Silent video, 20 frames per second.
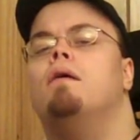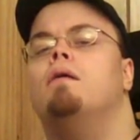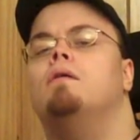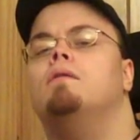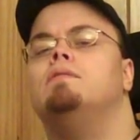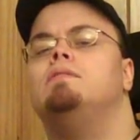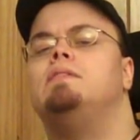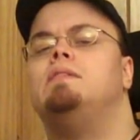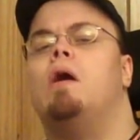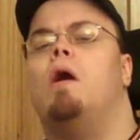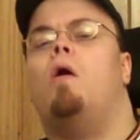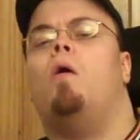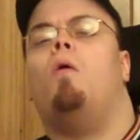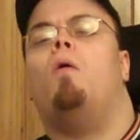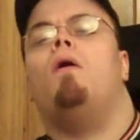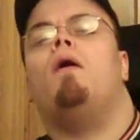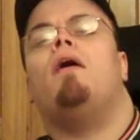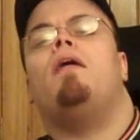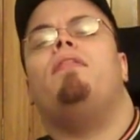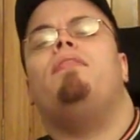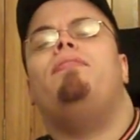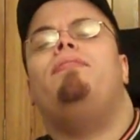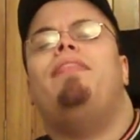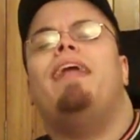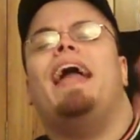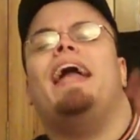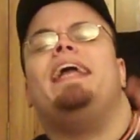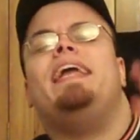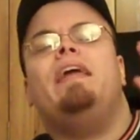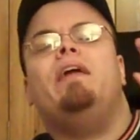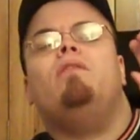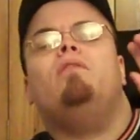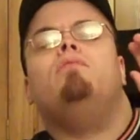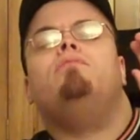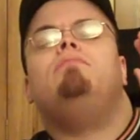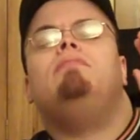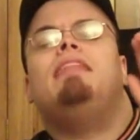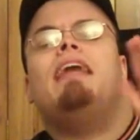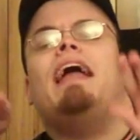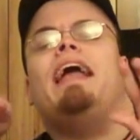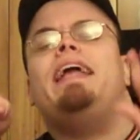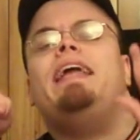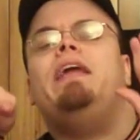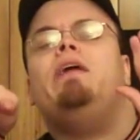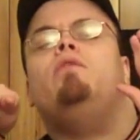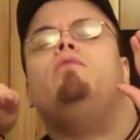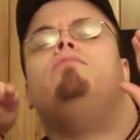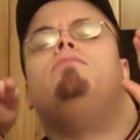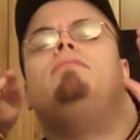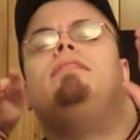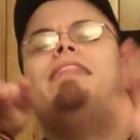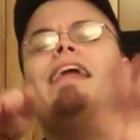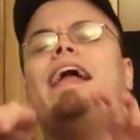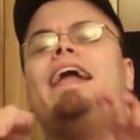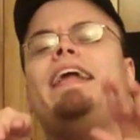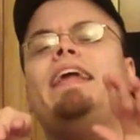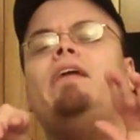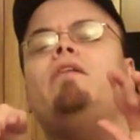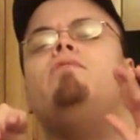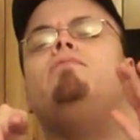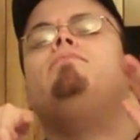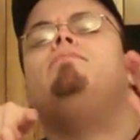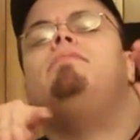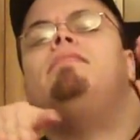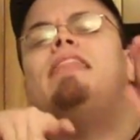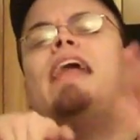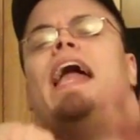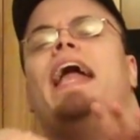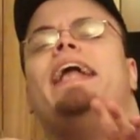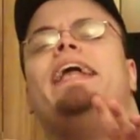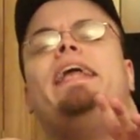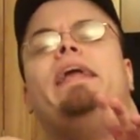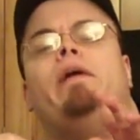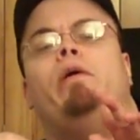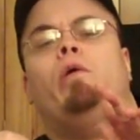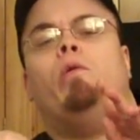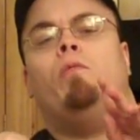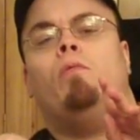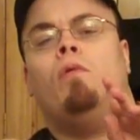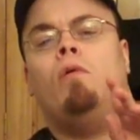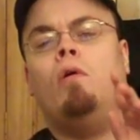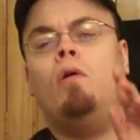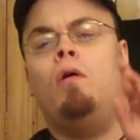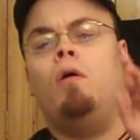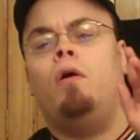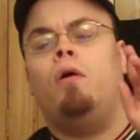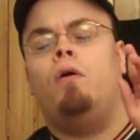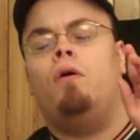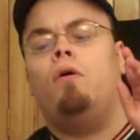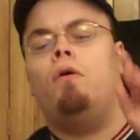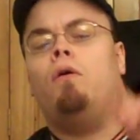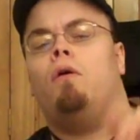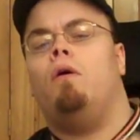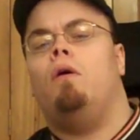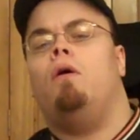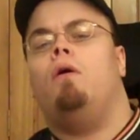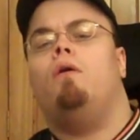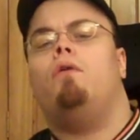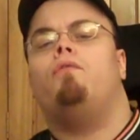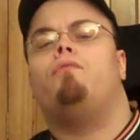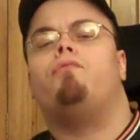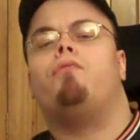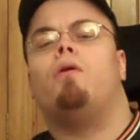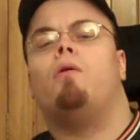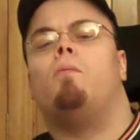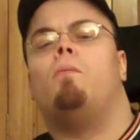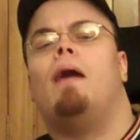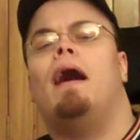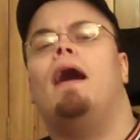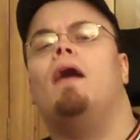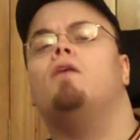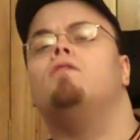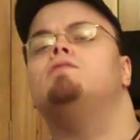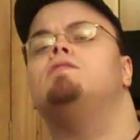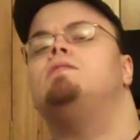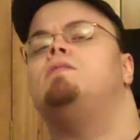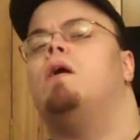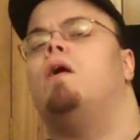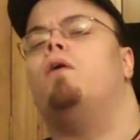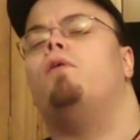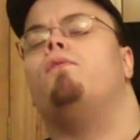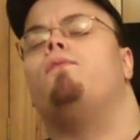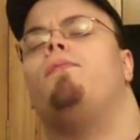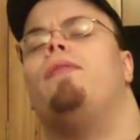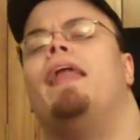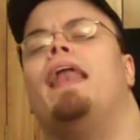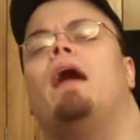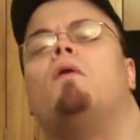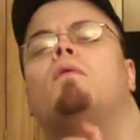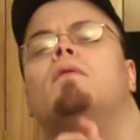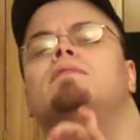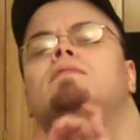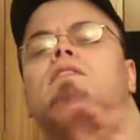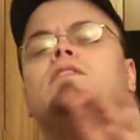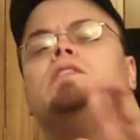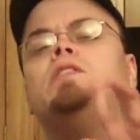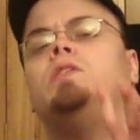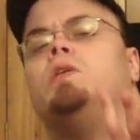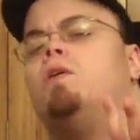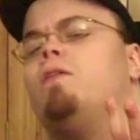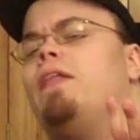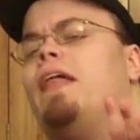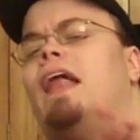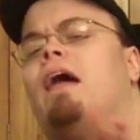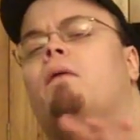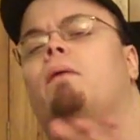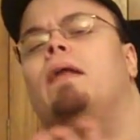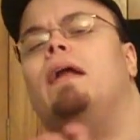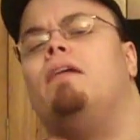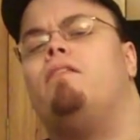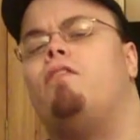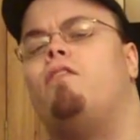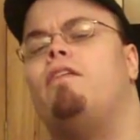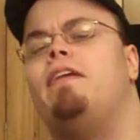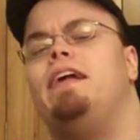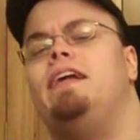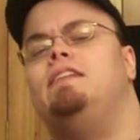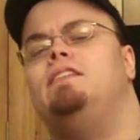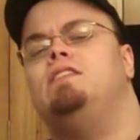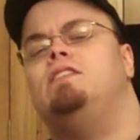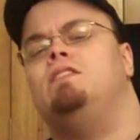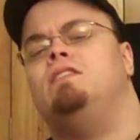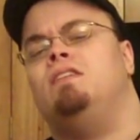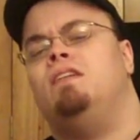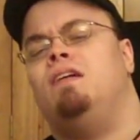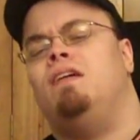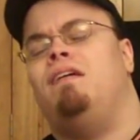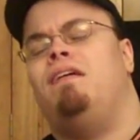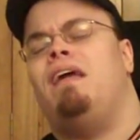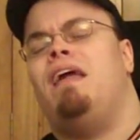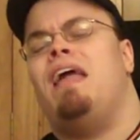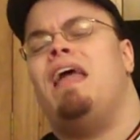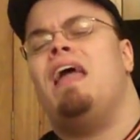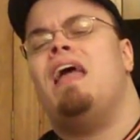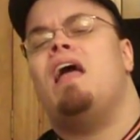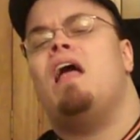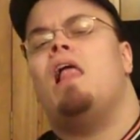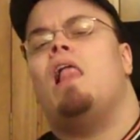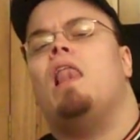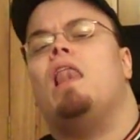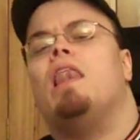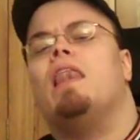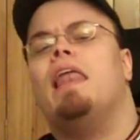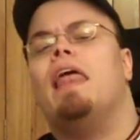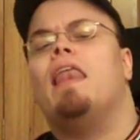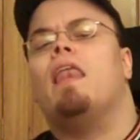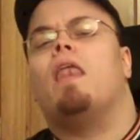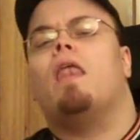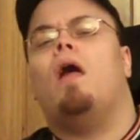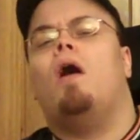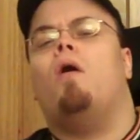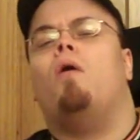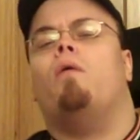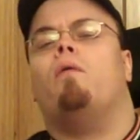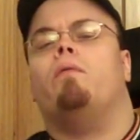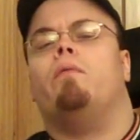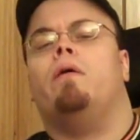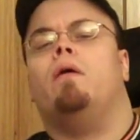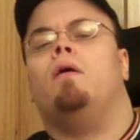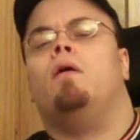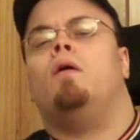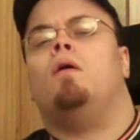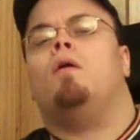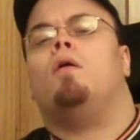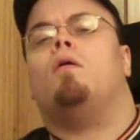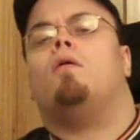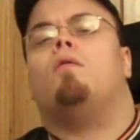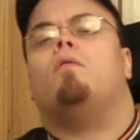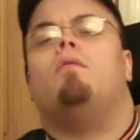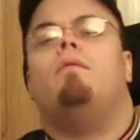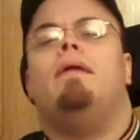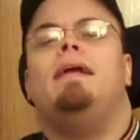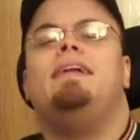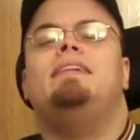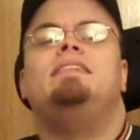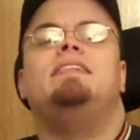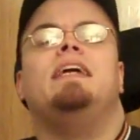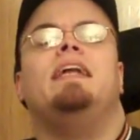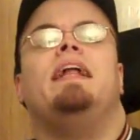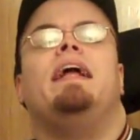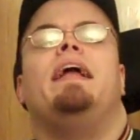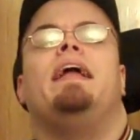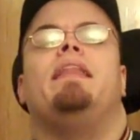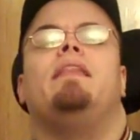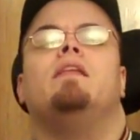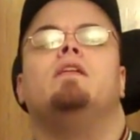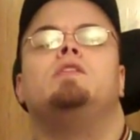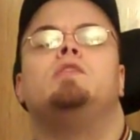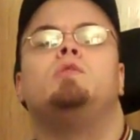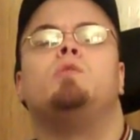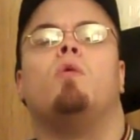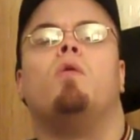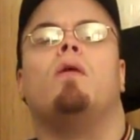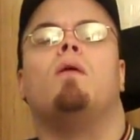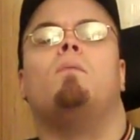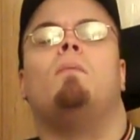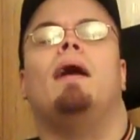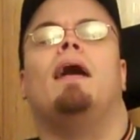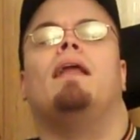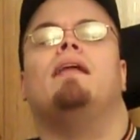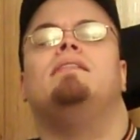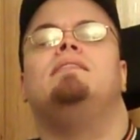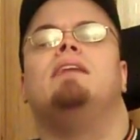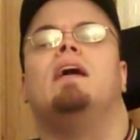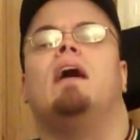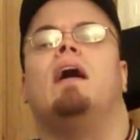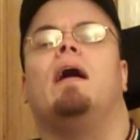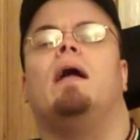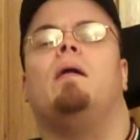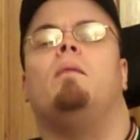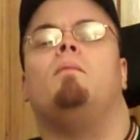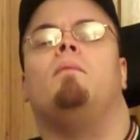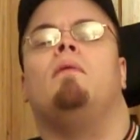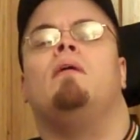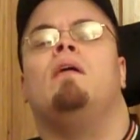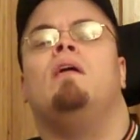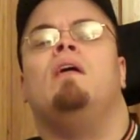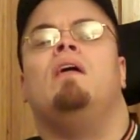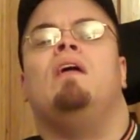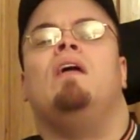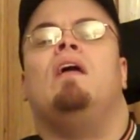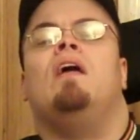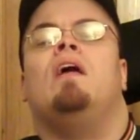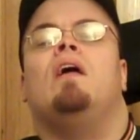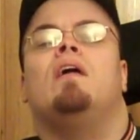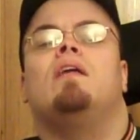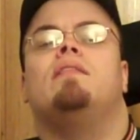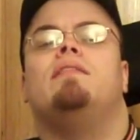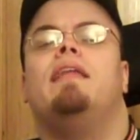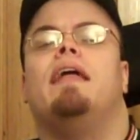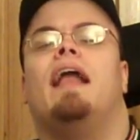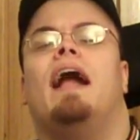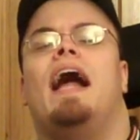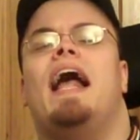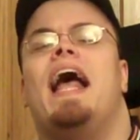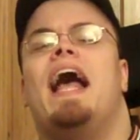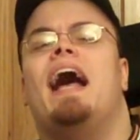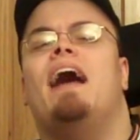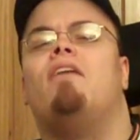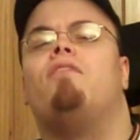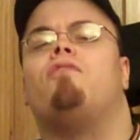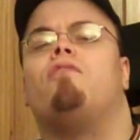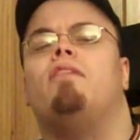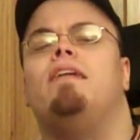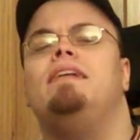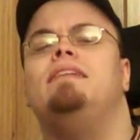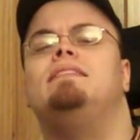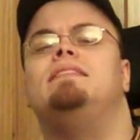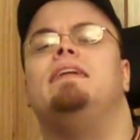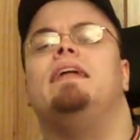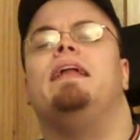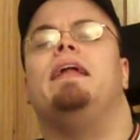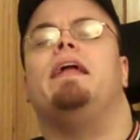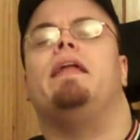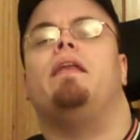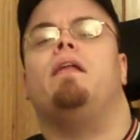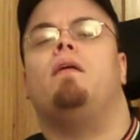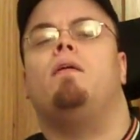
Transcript: So thank you, thank you, thank you, thank you for a milestone that I wasn't sure that I would ever reach, let alone reach it in the short amount of time that I have reached it in.